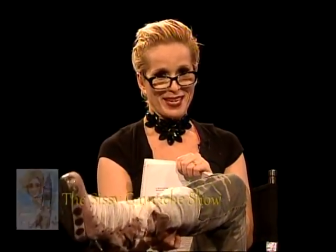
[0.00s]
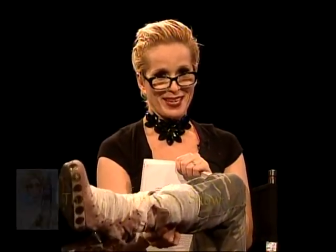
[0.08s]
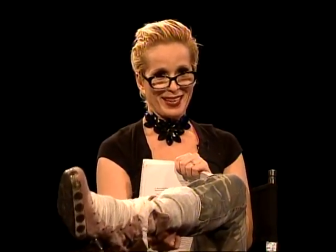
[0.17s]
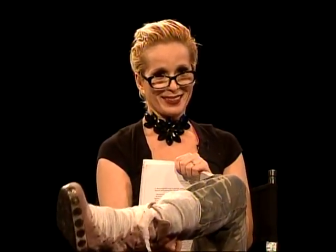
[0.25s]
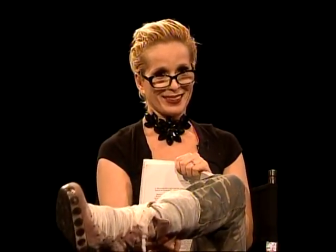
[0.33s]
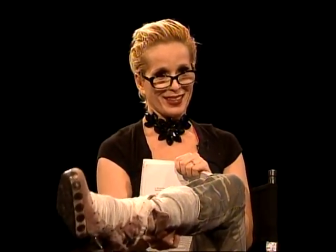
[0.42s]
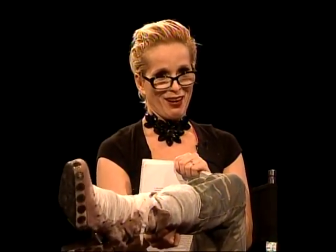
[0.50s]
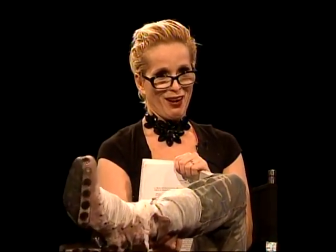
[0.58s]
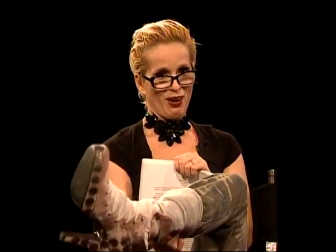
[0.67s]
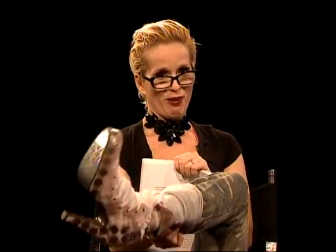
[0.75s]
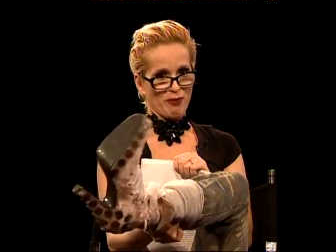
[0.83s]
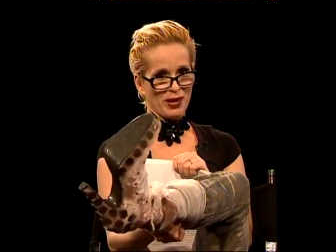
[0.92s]
guest said,
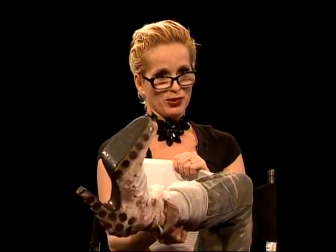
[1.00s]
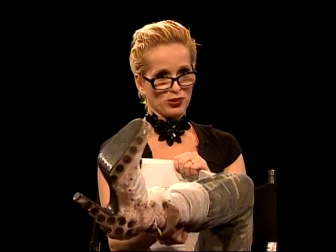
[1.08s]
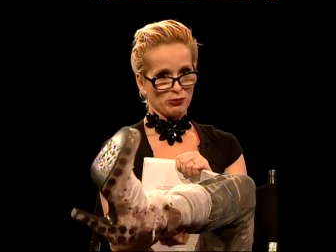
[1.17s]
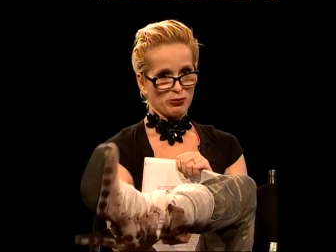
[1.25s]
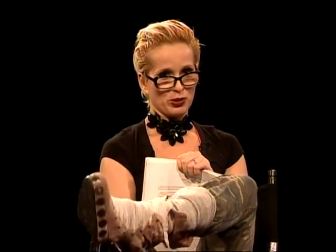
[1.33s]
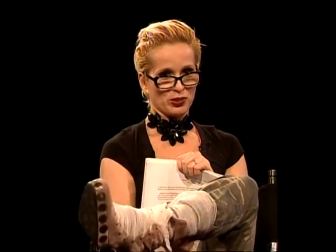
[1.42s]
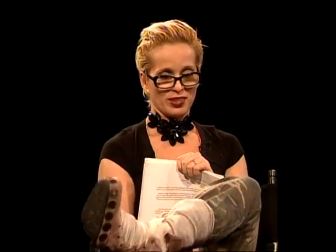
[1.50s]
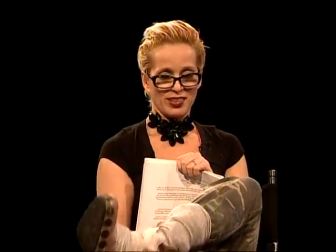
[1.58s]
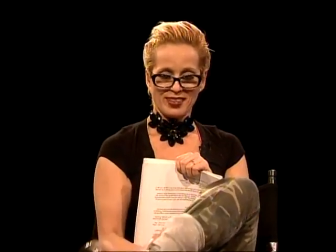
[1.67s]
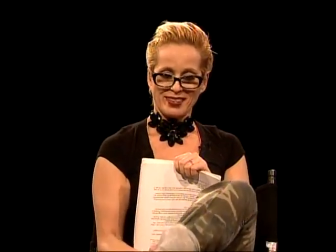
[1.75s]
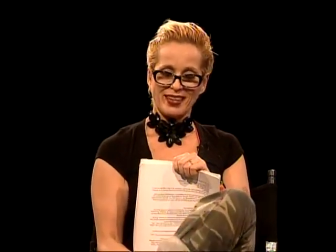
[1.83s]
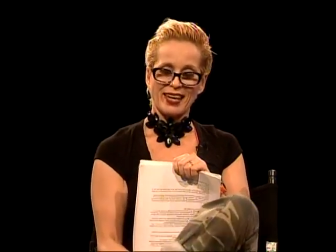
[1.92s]
oh man, those boots
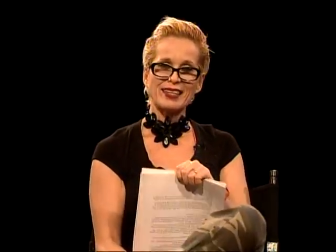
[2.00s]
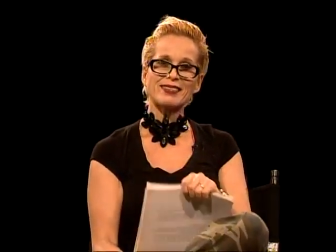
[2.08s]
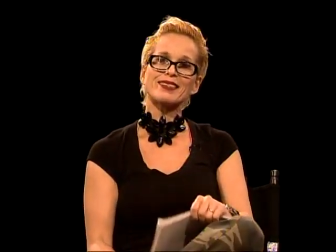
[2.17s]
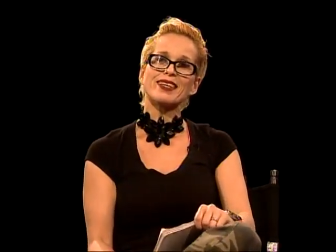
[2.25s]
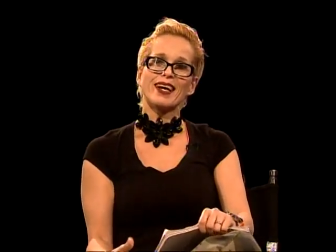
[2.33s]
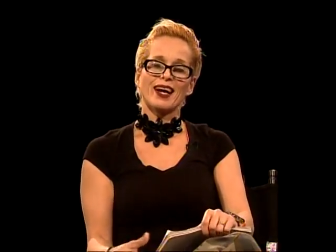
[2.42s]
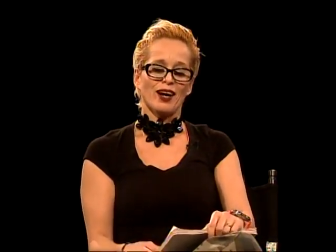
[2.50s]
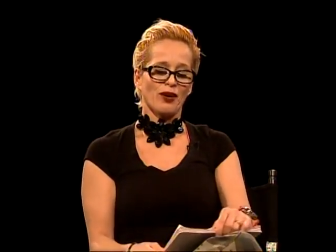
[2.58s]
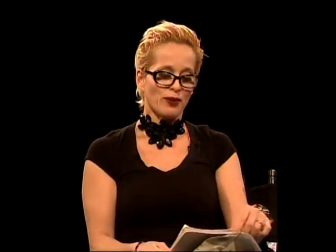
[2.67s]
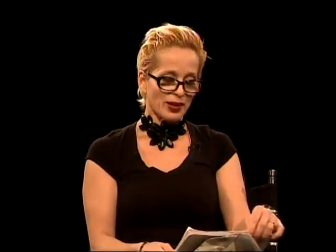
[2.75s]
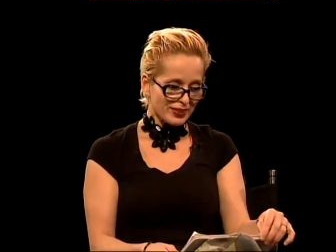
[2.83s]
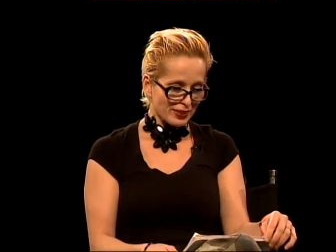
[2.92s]
are nice. I
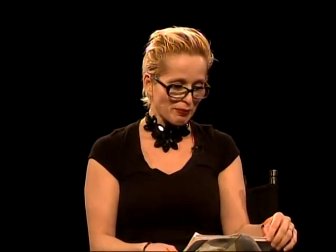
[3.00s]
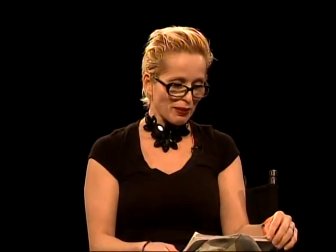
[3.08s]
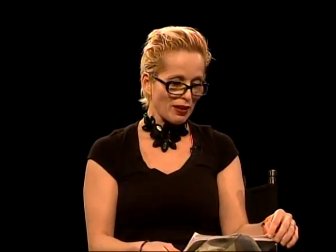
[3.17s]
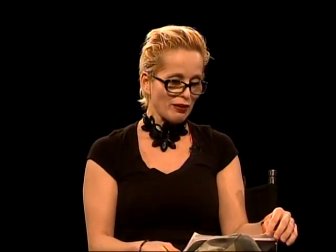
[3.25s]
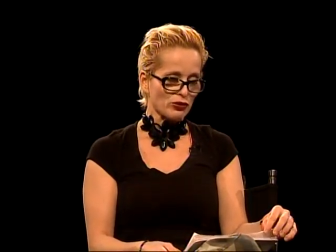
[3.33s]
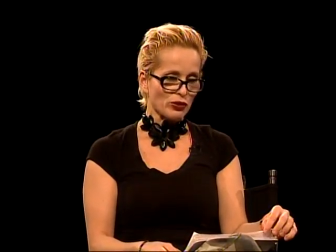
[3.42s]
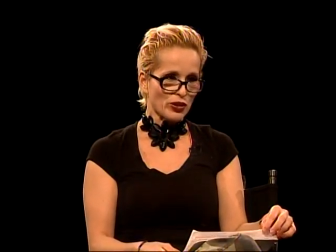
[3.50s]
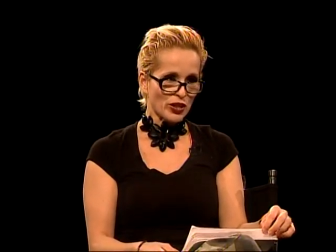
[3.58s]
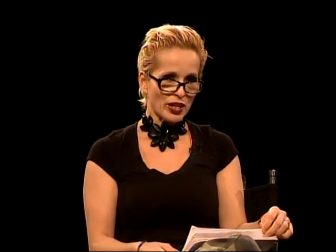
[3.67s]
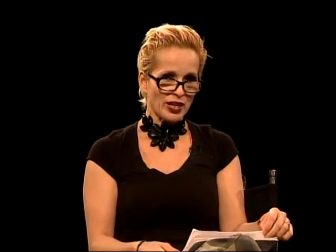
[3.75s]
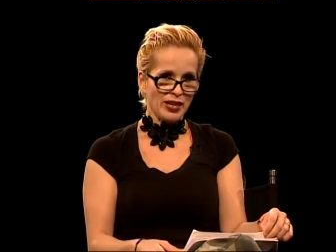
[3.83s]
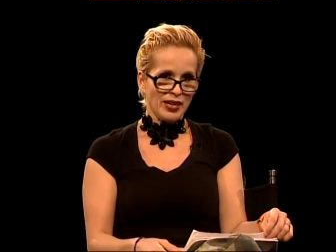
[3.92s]
want to send my love to
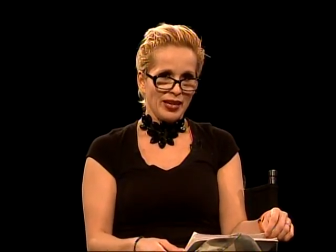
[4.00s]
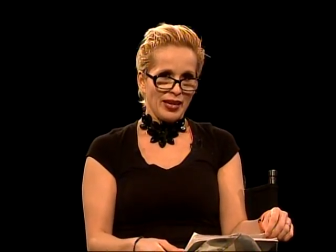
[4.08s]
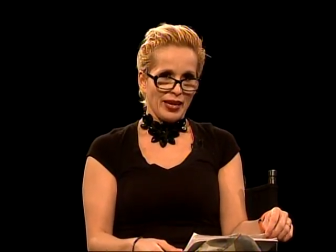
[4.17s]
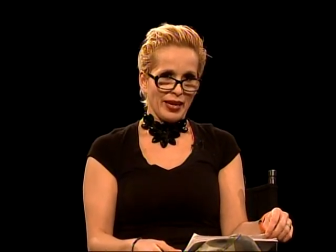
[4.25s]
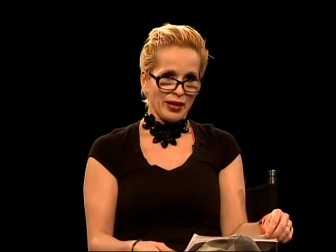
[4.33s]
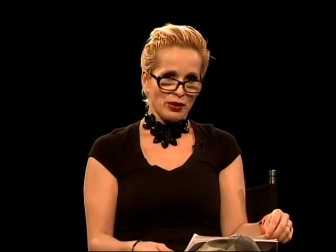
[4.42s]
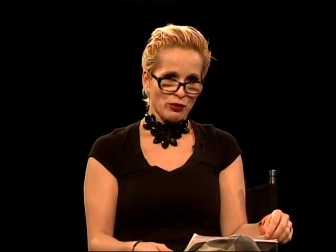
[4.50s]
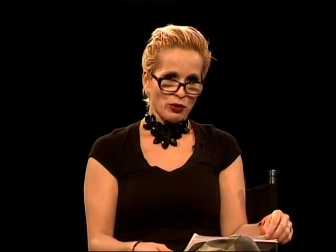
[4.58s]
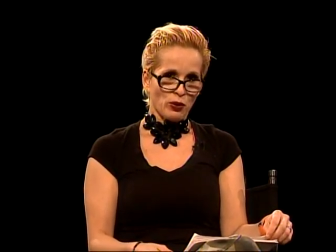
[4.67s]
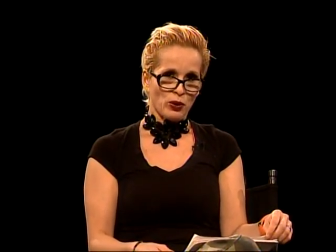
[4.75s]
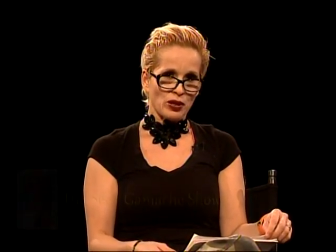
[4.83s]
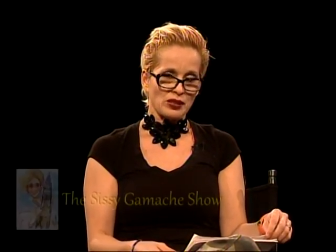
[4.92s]
her. And of
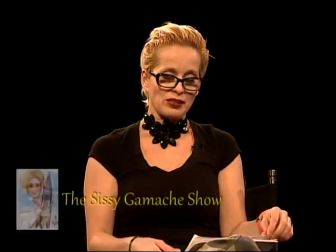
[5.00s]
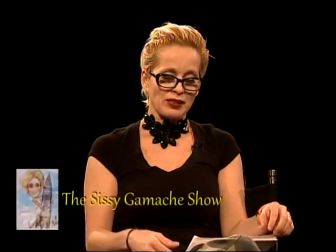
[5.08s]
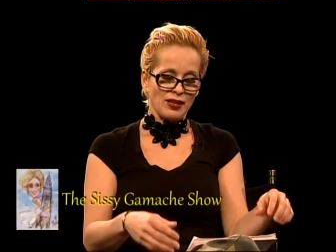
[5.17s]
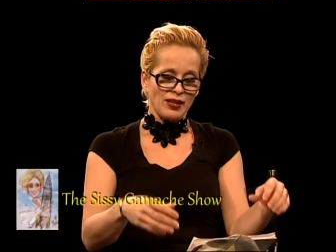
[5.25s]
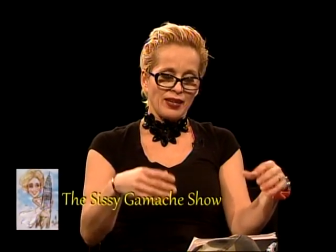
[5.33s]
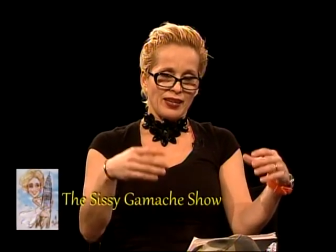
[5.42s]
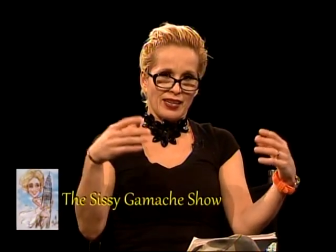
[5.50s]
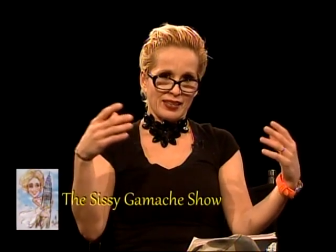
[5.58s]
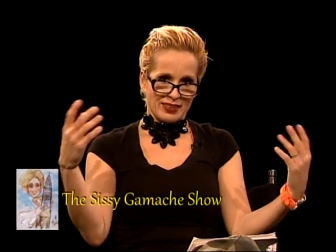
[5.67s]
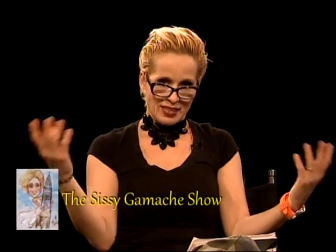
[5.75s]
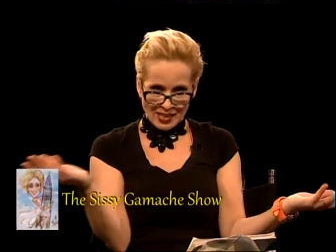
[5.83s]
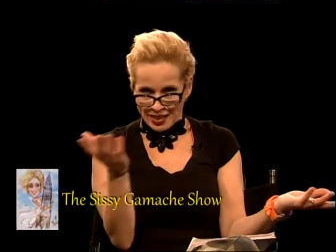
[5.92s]
course,
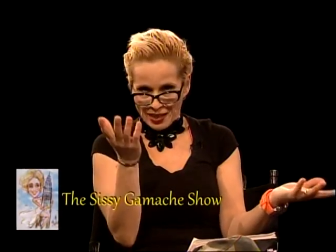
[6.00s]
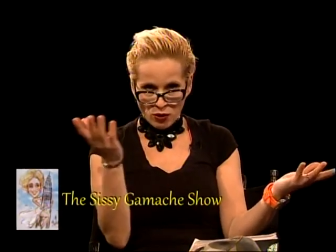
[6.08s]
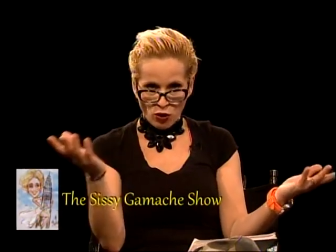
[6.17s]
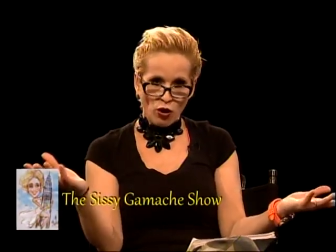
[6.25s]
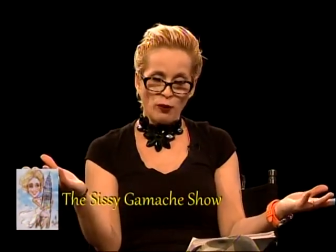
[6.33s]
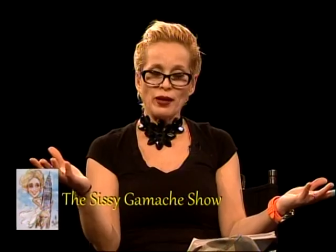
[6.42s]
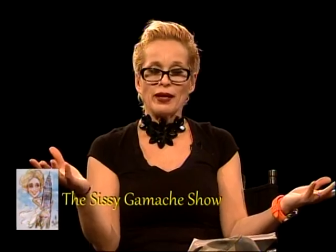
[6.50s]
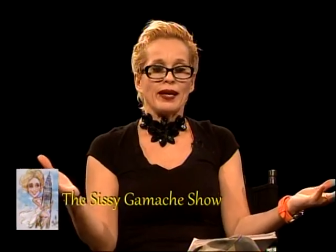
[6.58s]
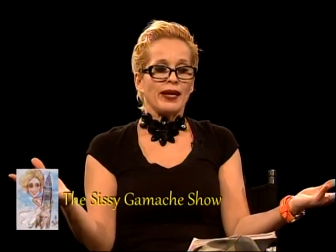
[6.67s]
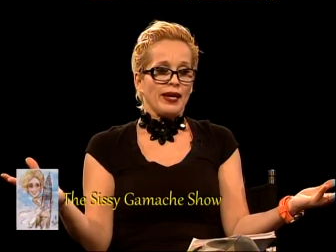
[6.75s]
Katerina Lankova.